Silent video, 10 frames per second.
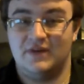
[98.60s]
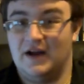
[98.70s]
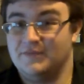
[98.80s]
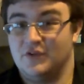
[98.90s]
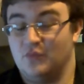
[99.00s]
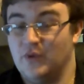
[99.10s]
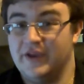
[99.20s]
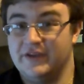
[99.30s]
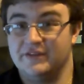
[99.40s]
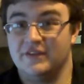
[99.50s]
I'm just
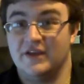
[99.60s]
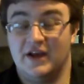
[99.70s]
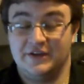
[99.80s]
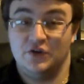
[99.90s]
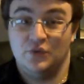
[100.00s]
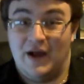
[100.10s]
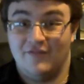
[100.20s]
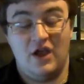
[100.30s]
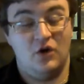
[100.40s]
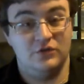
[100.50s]
weird in that I do
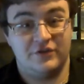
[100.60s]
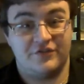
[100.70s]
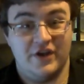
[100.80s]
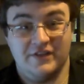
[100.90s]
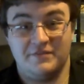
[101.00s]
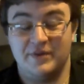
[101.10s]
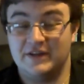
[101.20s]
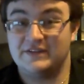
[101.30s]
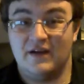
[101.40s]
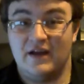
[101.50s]
have older friends,
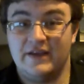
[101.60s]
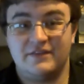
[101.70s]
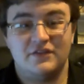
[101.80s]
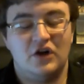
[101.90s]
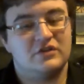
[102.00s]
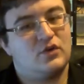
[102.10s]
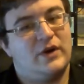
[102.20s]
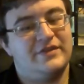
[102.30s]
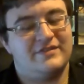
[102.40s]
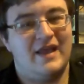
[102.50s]
but it's not
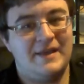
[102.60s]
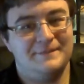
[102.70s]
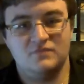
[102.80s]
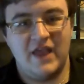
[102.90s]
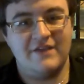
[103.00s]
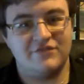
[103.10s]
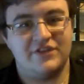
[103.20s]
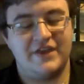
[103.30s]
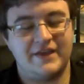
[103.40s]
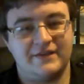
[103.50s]
quite the same.
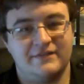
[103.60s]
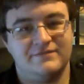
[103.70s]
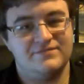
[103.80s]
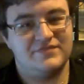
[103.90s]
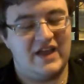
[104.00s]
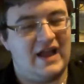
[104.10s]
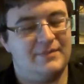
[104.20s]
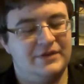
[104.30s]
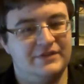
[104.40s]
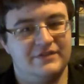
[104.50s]
Everything that
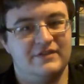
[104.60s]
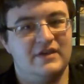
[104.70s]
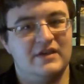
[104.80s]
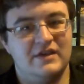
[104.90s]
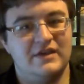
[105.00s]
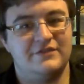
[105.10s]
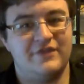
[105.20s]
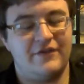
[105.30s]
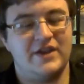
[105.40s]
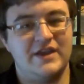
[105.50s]
happens is
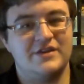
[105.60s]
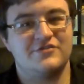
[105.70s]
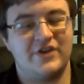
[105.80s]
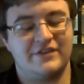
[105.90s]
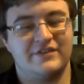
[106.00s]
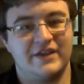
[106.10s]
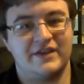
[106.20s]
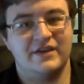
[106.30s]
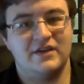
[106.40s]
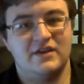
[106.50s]
very
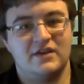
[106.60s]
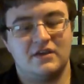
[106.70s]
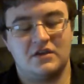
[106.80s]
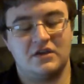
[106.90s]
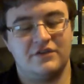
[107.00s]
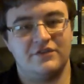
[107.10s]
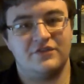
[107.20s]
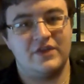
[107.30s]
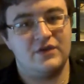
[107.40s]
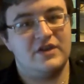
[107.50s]
interesting because
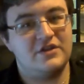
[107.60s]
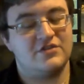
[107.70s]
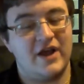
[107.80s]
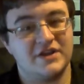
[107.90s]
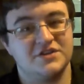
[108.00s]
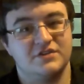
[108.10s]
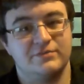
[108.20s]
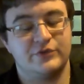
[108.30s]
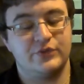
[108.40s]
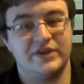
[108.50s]
of the interactions
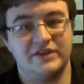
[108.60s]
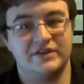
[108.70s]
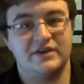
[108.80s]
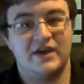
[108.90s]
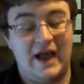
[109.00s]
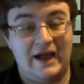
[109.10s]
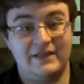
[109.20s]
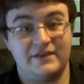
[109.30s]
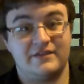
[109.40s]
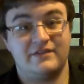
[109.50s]
between
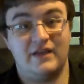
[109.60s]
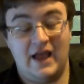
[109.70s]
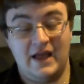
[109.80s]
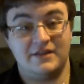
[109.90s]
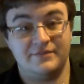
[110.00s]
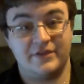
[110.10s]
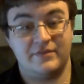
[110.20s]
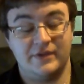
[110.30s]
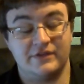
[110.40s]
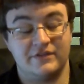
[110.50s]
Alex and
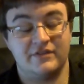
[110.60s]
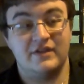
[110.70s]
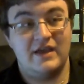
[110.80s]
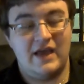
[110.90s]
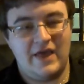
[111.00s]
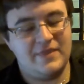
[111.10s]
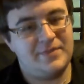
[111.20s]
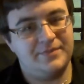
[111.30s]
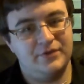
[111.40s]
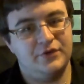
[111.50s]
Mr. Peterson and the
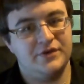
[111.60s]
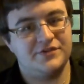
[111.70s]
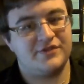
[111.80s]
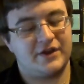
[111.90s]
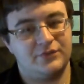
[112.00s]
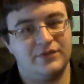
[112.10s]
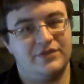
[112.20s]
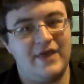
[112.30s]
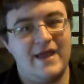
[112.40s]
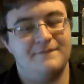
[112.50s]
people who interact
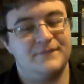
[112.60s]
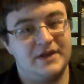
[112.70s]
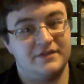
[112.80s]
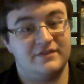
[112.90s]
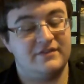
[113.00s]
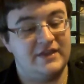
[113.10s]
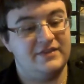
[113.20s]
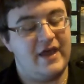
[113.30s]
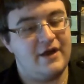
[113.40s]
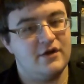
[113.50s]
with them and see
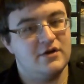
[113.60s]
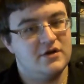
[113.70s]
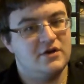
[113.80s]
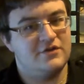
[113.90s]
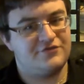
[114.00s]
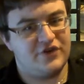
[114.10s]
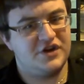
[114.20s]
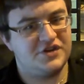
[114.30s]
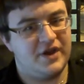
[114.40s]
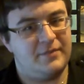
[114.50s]
their
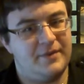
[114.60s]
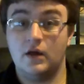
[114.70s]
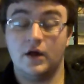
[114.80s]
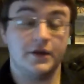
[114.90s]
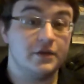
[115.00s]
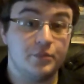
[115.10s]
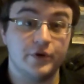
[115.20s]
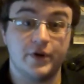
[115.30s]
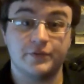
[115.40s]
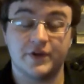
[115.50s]
friendship. Another
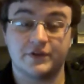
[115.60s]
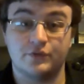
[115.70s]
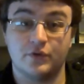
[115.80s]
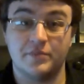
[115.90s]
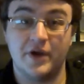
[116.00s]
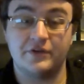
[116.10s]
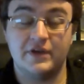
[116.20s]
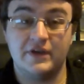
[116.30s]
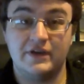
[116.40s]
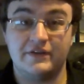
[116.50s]
point I would like to talk about
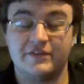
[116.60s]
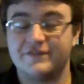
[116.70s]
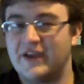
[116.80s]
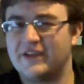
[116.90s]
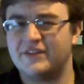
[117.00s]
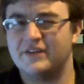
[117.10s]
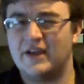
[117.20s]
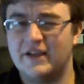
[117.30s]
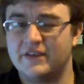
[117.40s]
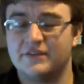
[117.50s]
is the fact that
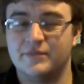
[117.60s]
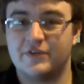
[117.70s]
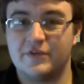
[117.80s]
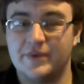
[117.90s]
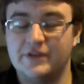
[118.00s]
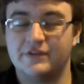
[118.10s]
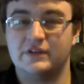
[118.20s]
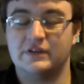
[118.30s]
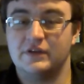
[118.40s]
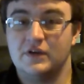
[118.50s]
Alex and Mr.
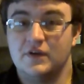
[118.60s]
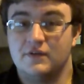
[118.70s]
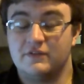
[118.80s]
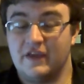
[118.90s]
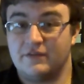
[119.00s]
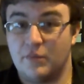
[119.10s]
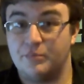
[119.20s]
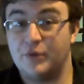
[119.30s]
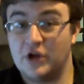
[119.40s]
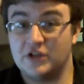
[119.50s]
Peterson set up a
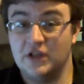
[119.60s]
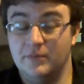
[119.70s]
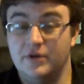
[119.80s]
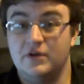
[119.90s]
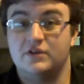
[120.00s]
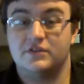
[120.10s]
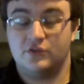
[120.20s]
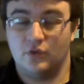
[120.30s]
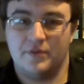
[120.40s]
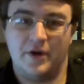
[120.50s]
book club to
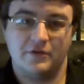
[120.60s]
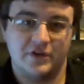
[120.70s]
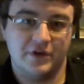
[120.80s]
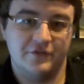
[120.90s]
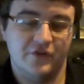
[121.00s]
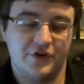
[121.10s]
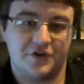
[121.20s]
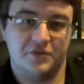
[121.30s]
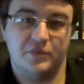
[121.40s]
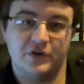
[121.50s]
talk about Kurt
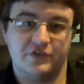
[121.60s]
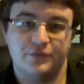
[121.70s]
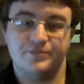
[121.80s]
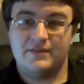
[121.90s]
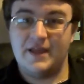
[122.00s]
Vonnegut books.